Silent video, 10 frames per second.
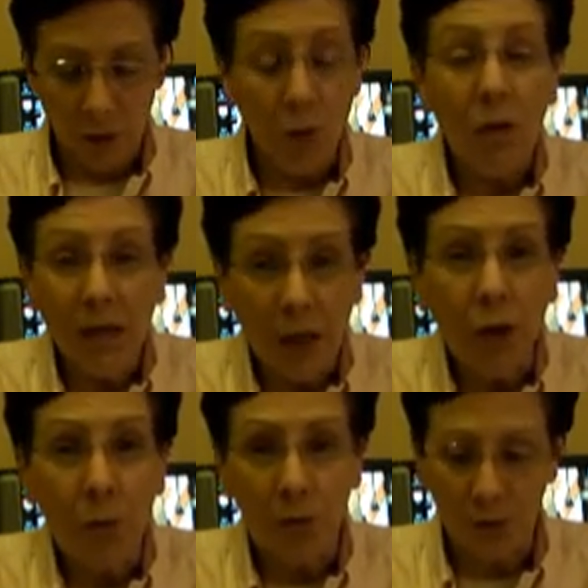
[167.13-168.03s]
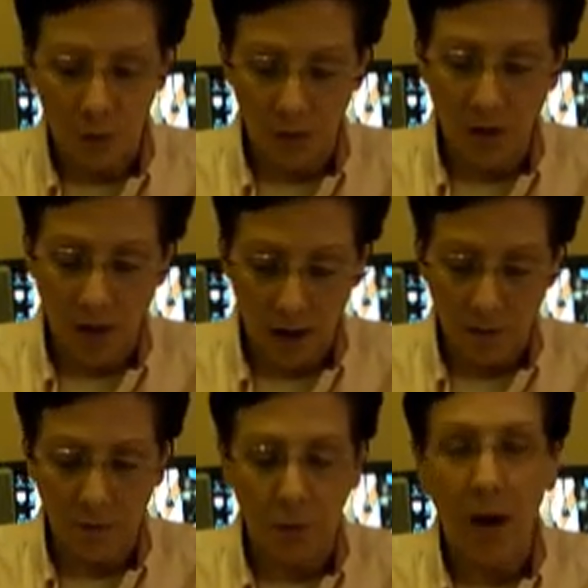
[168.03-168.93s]
You can kill a person with a
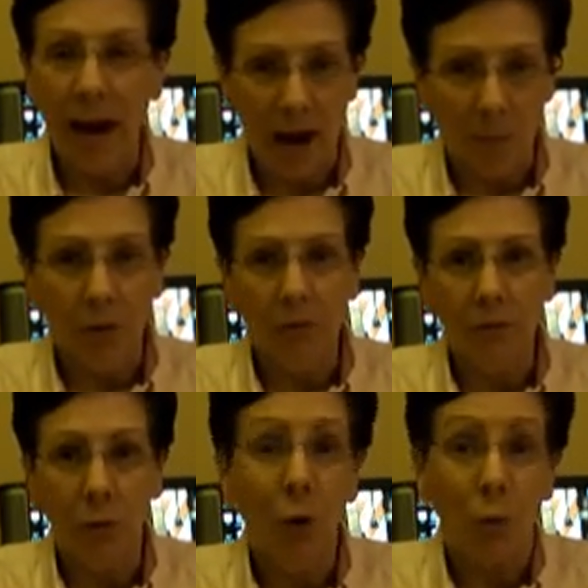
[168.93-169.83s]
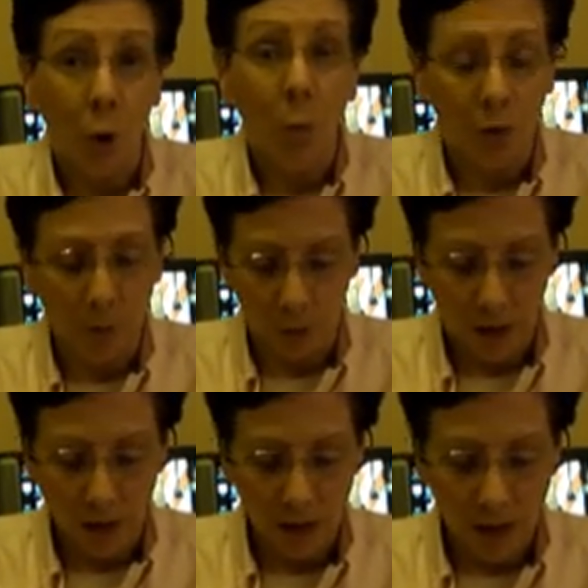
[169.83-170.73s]
knife or a hammer or a rope or a
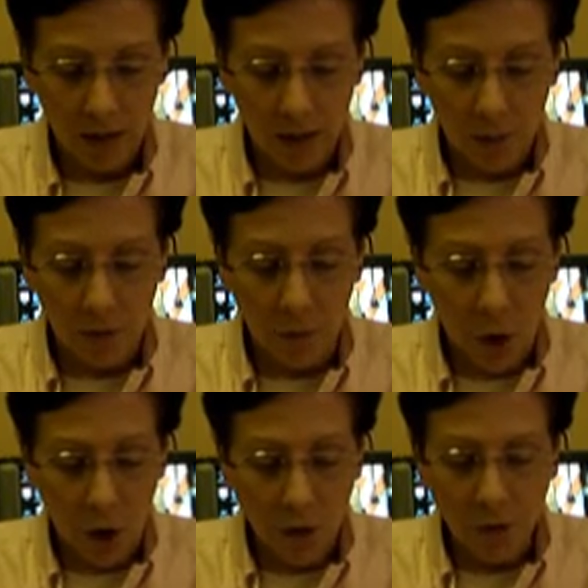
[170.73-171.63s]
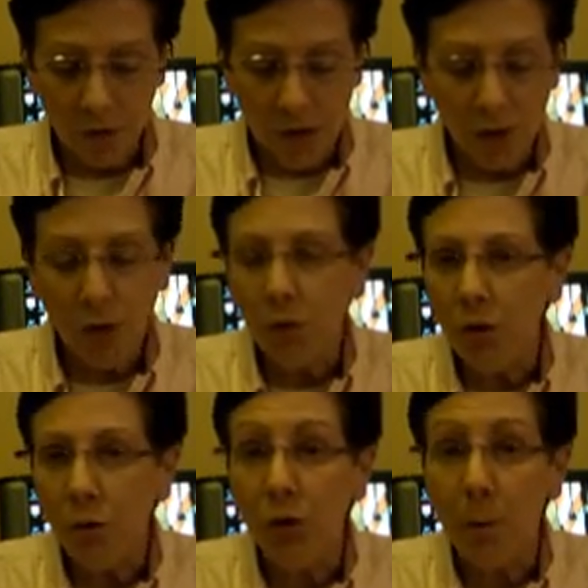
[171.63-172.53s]
brick, but of all the things you
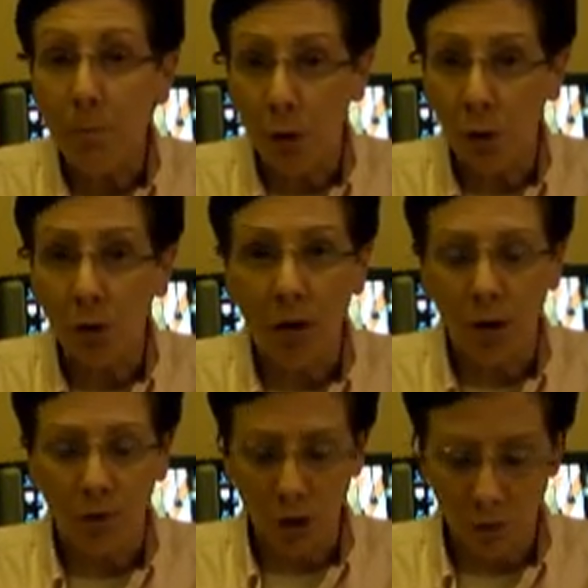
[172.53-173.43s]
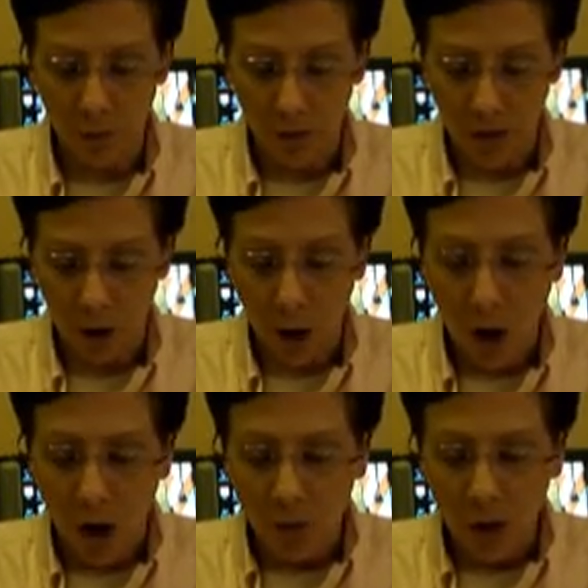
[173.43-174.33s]
can use to murder another human being,
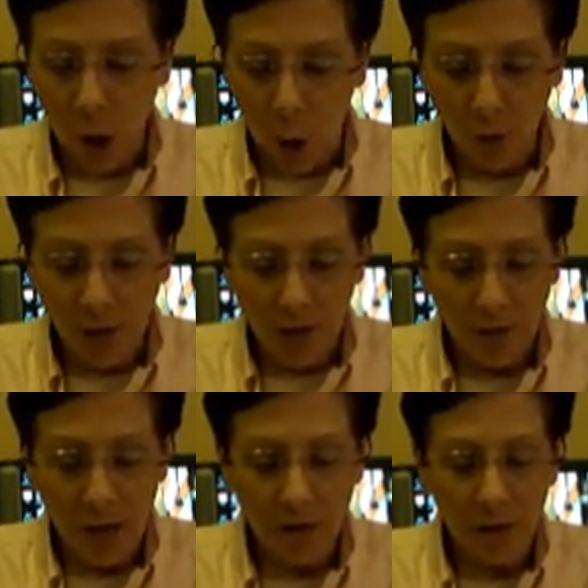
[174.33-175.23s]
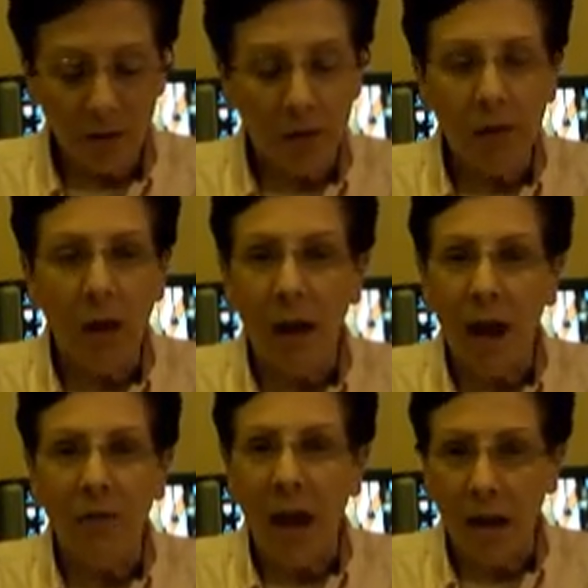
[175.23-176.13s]
the only thing that does not
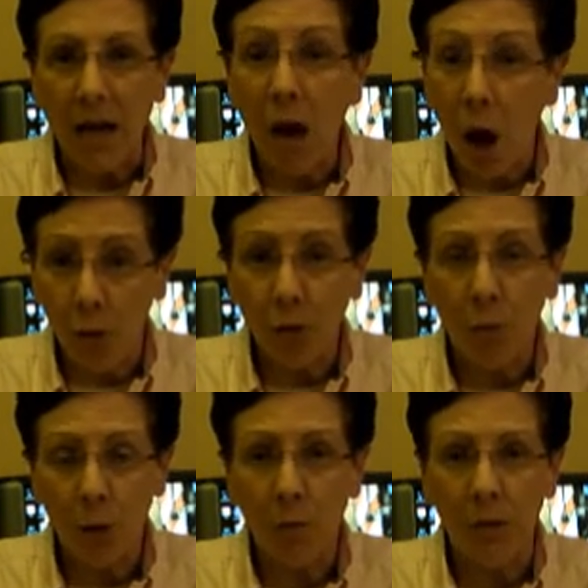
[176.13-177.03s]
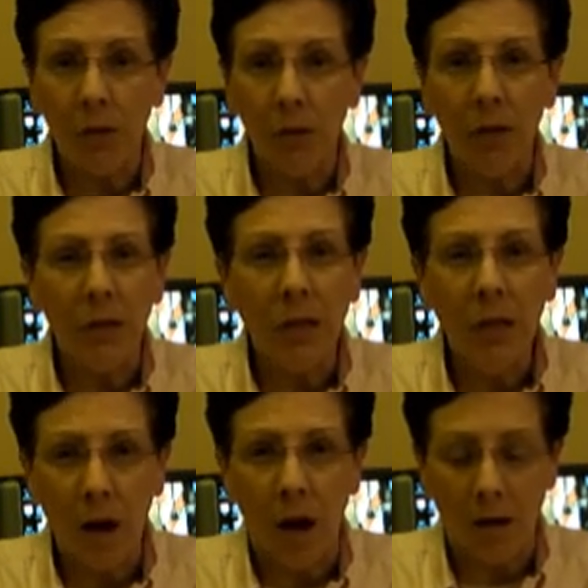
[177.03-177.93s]
have any other purpose is a
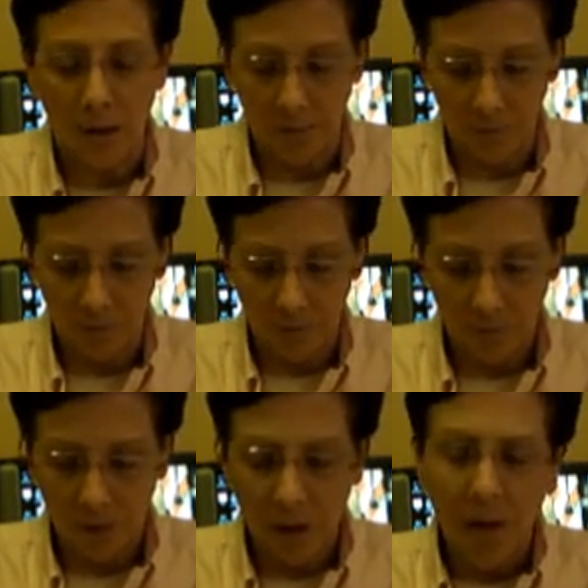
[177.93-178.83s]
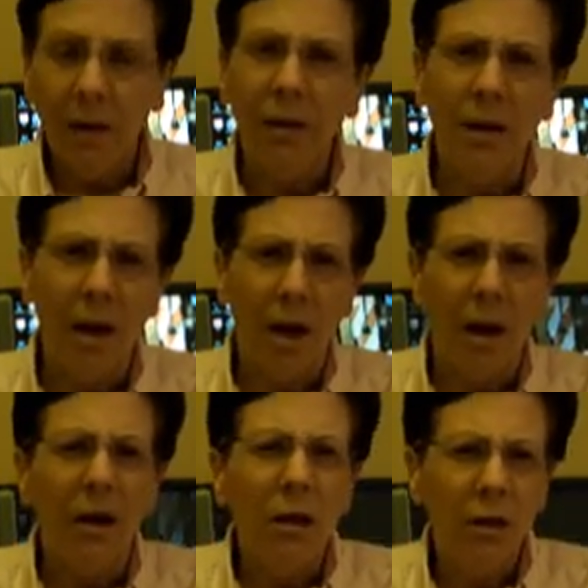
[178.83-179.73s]
gun.
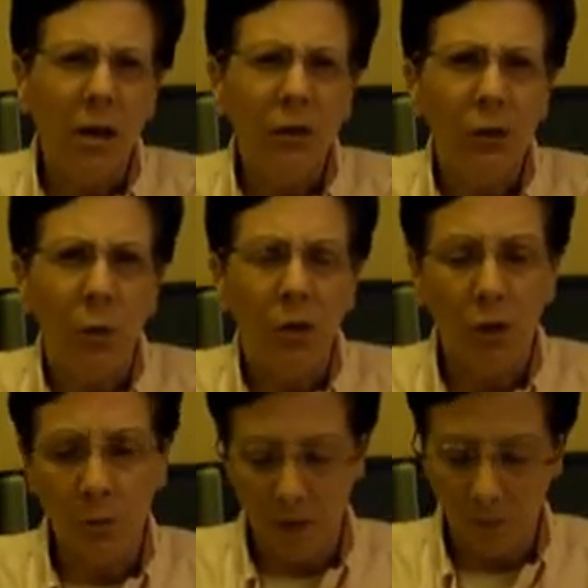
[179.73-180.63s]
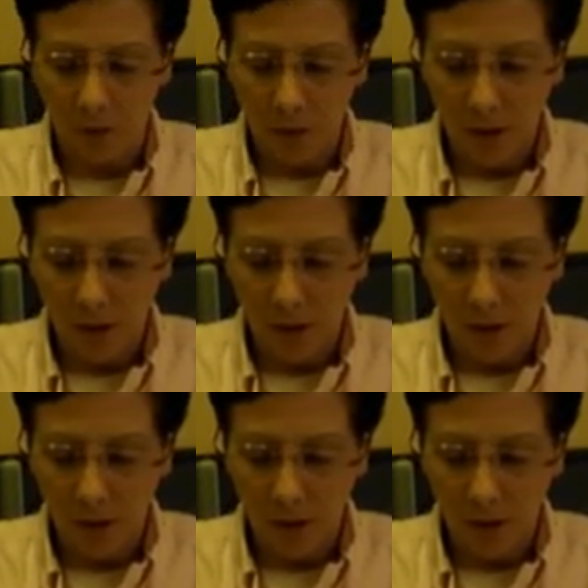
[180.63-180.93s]
Yeah, guns don't kill people.